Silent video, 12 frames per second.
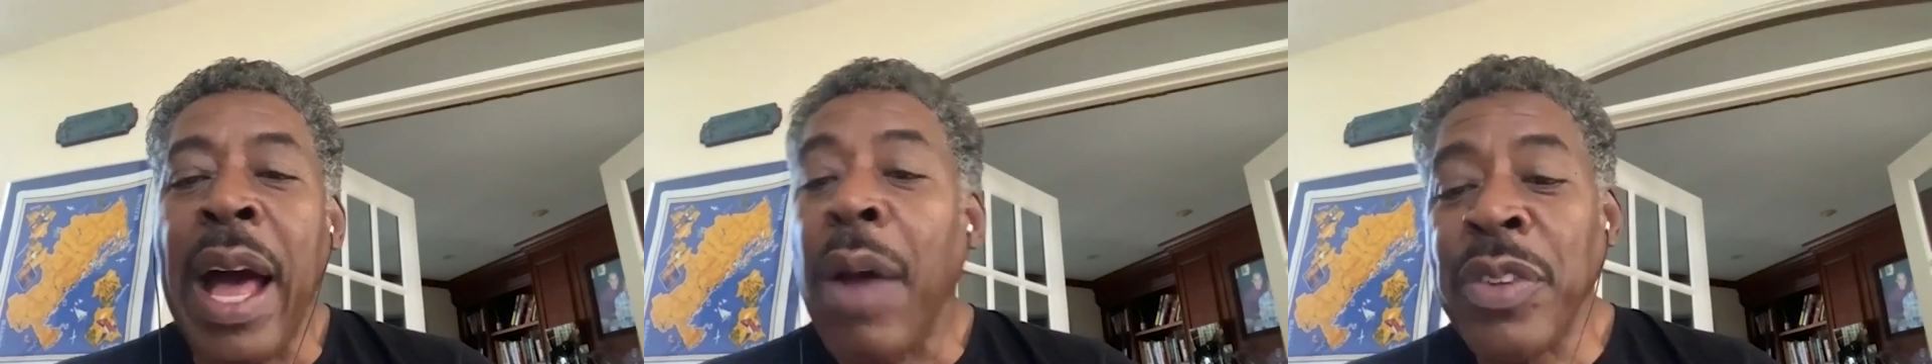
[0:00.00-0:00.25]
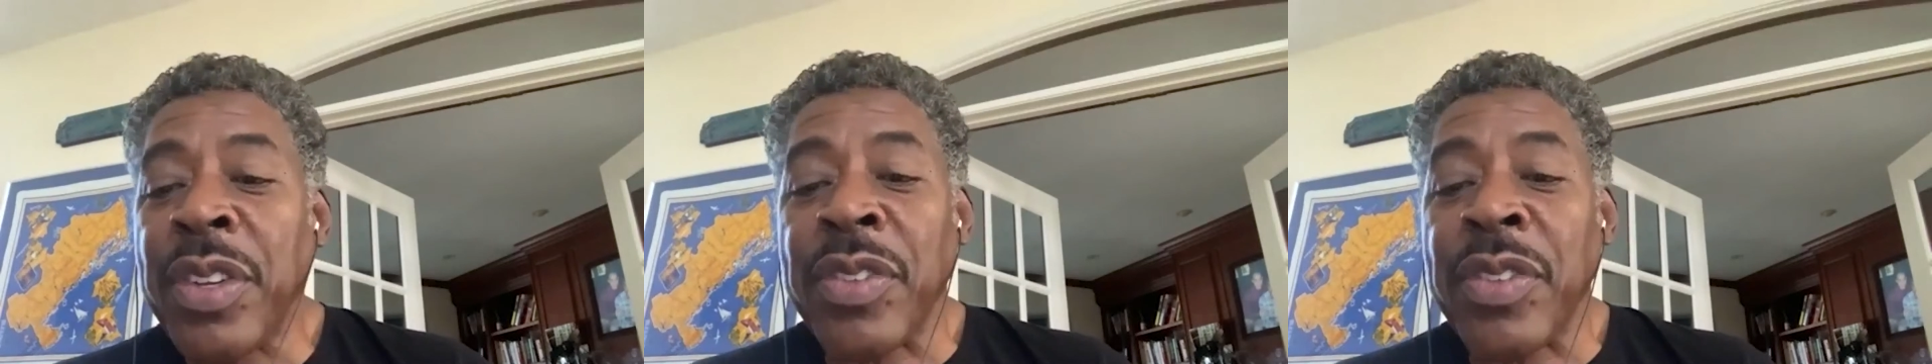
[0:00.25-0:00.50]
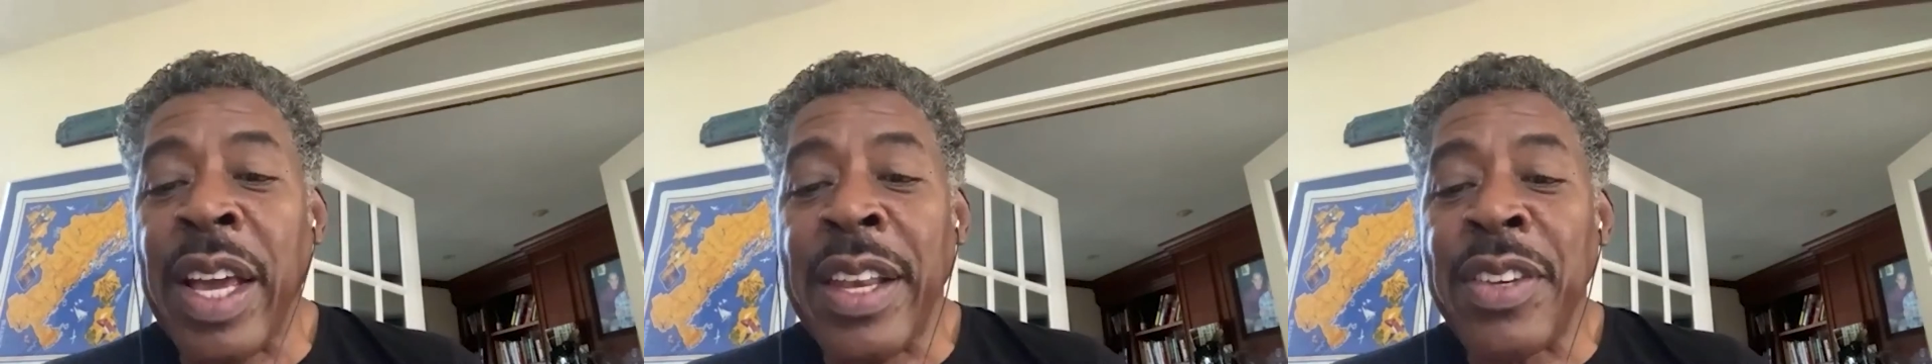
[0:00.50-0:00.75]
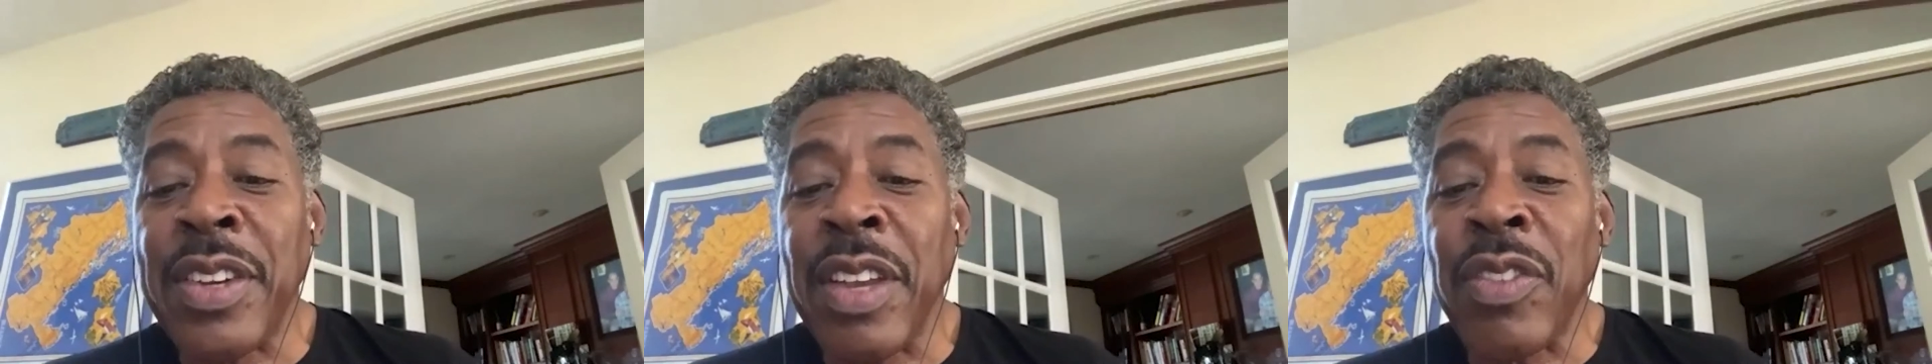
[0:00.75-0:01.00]
I was
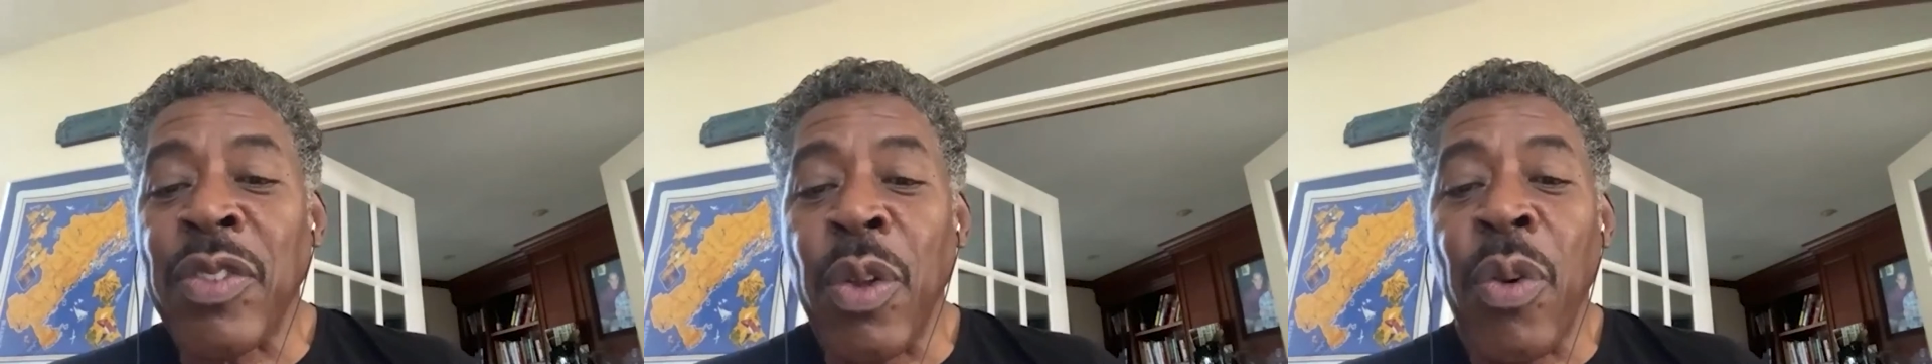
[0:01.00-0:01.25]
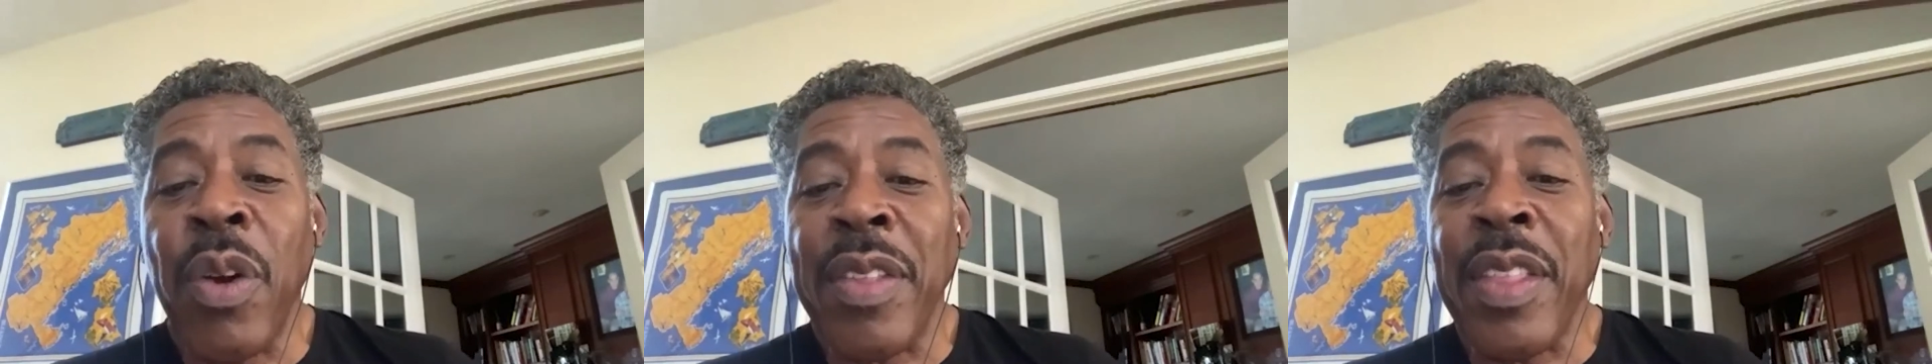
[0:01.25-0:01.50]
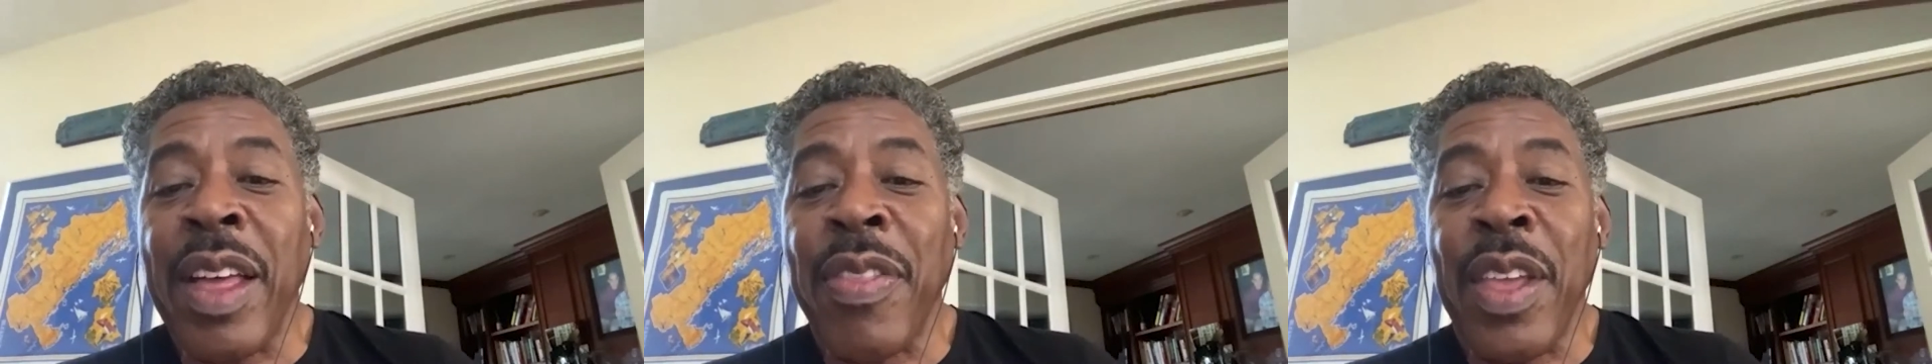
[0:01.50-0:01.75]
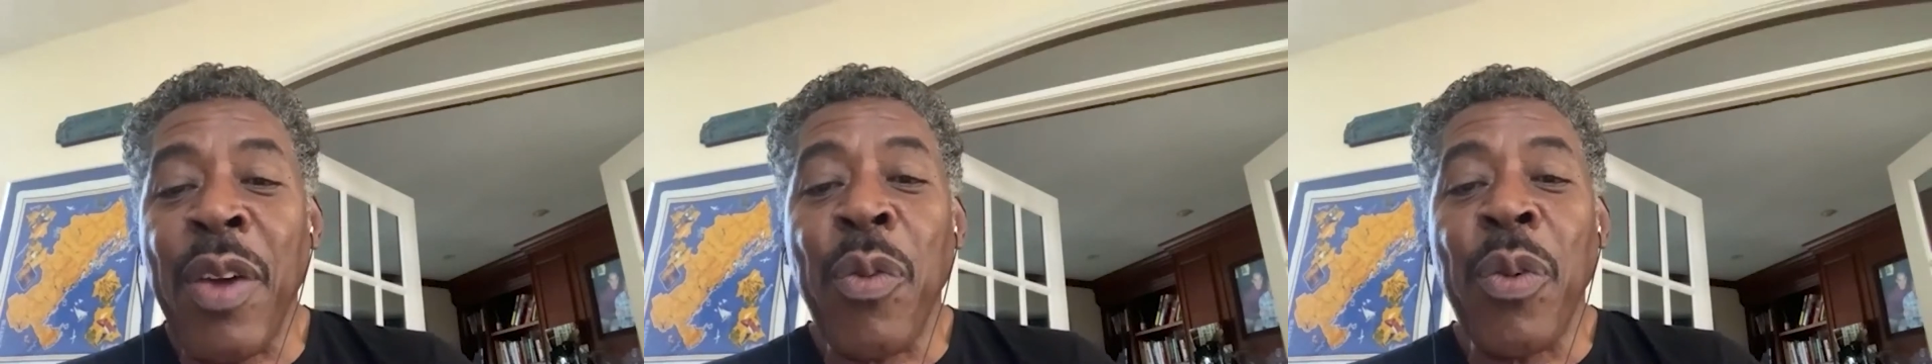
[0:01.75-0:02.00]
excited just knowing that
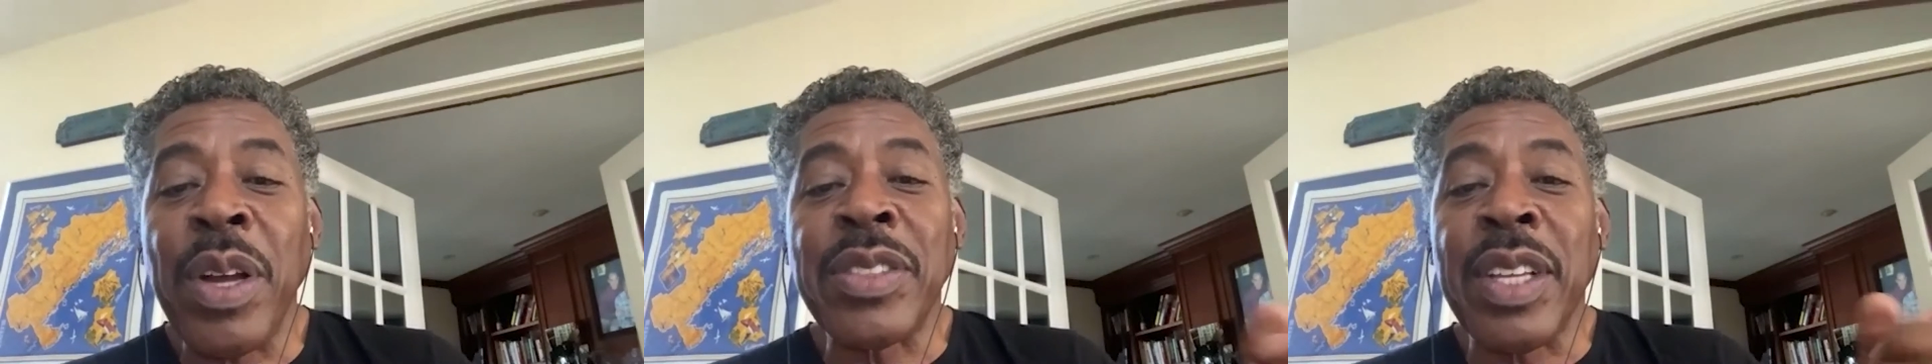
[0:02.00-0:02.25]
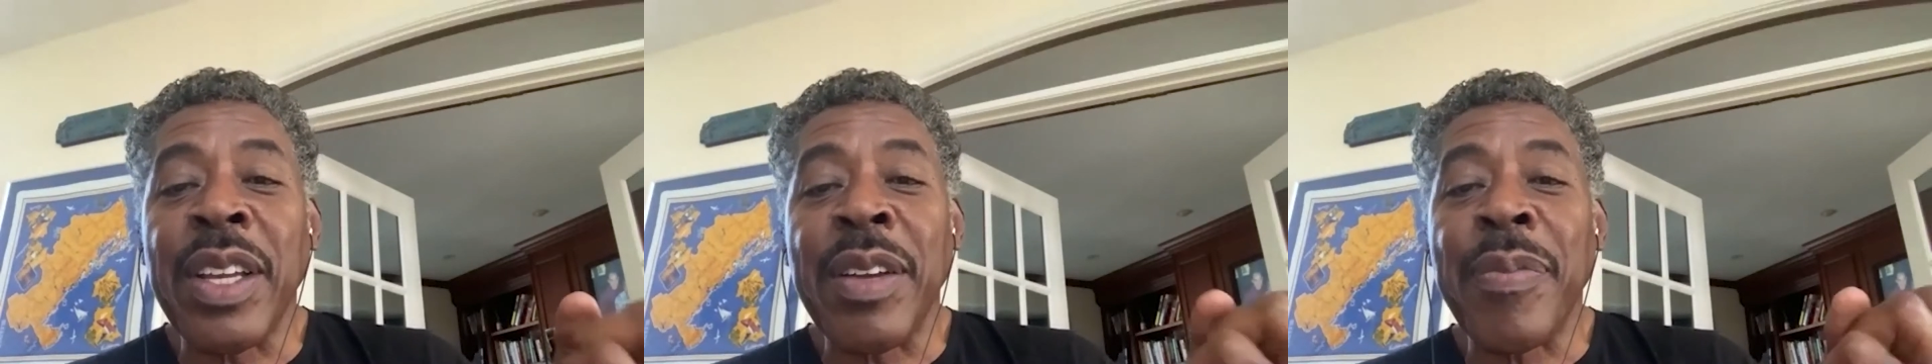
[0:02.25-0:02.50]
there was I